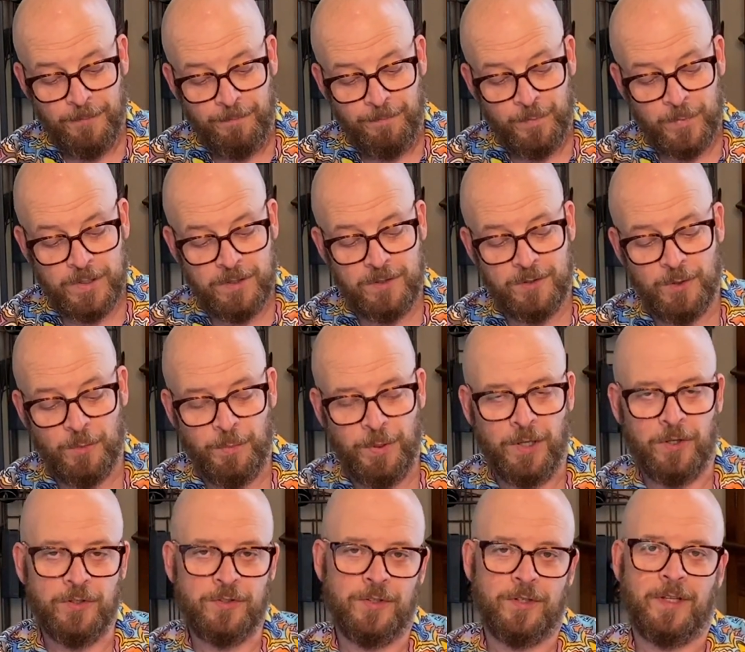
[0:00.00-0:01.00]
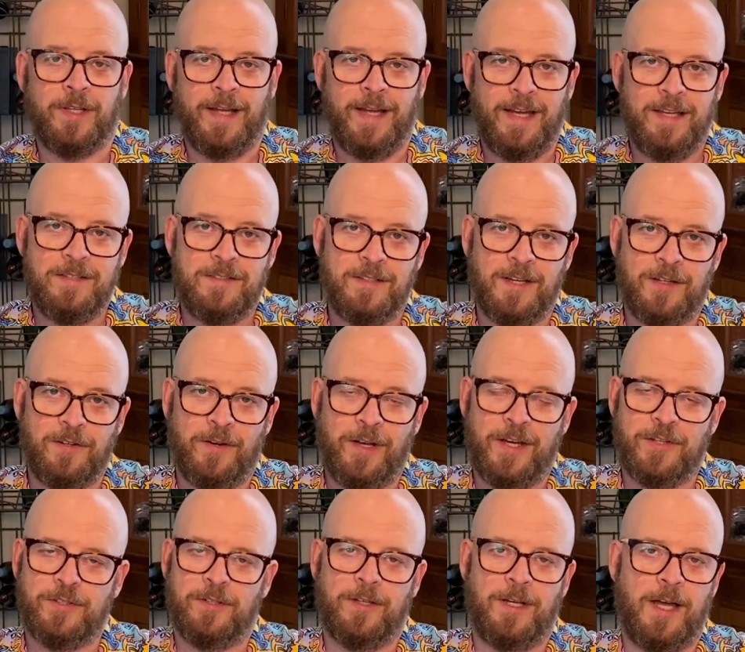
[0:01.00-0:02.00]
This is a Pilsner glass. I don't
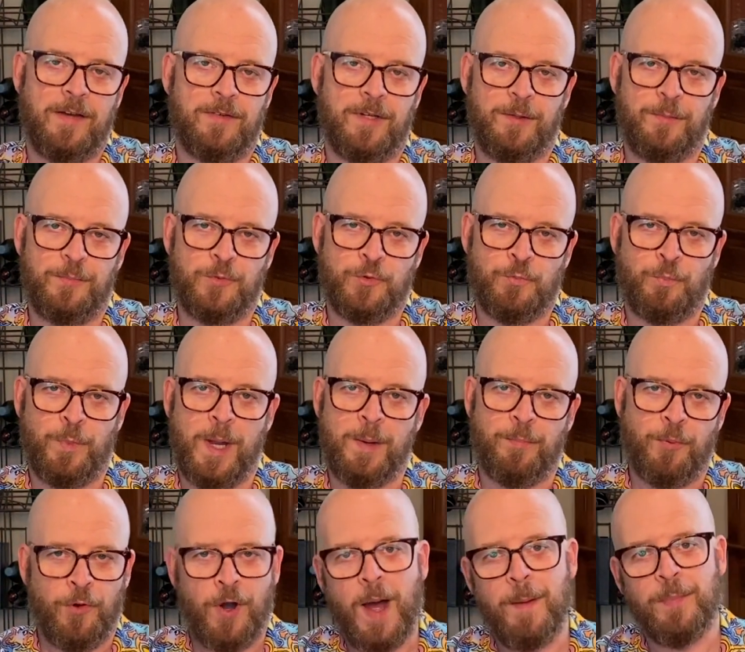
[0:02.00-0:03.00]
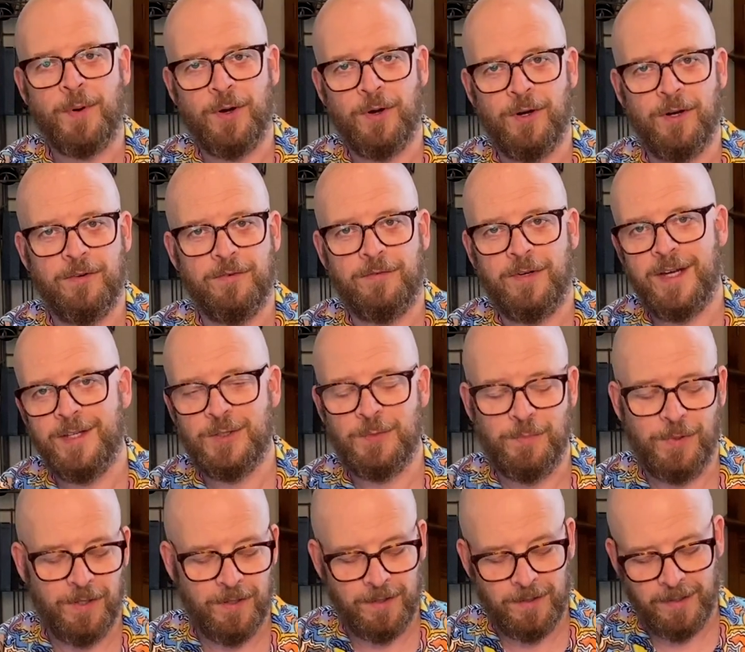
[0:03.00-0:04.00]
actually have a proper
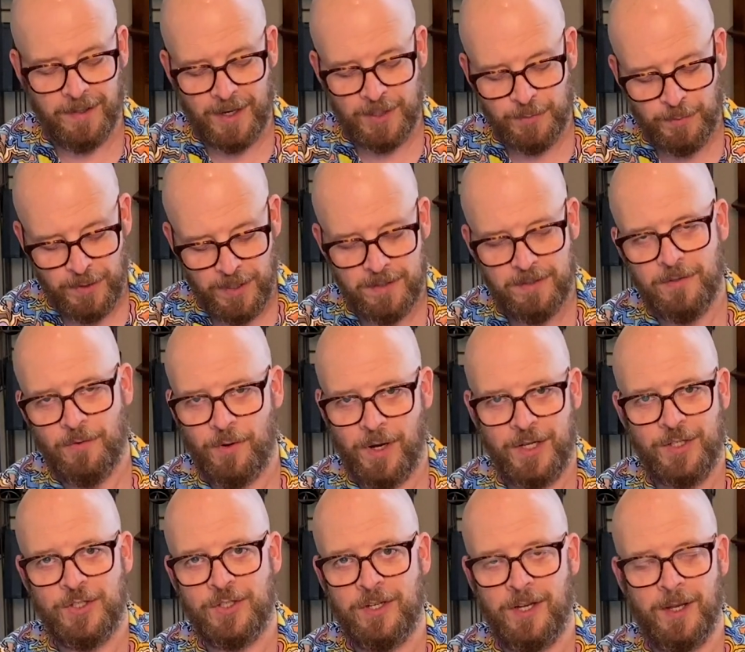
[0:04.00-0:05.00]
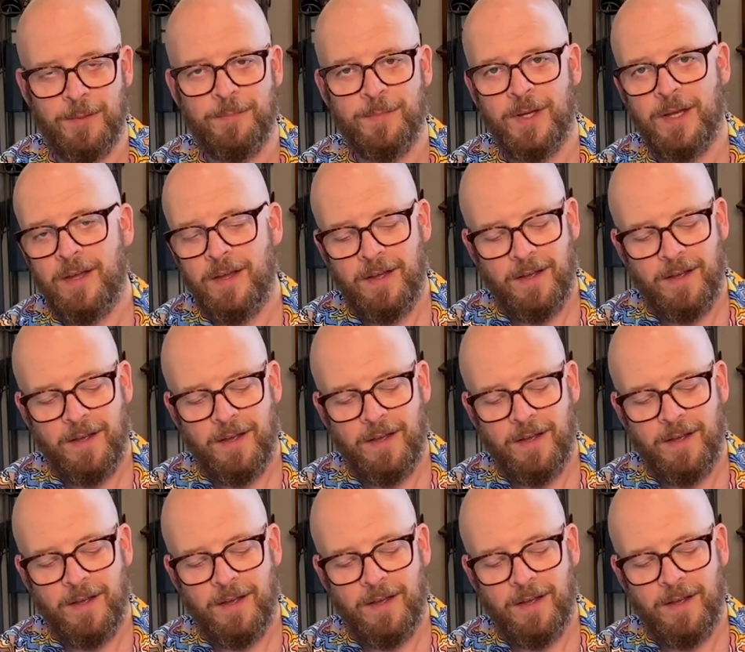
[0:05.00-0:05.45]
weissbier glass, but it's the right shape,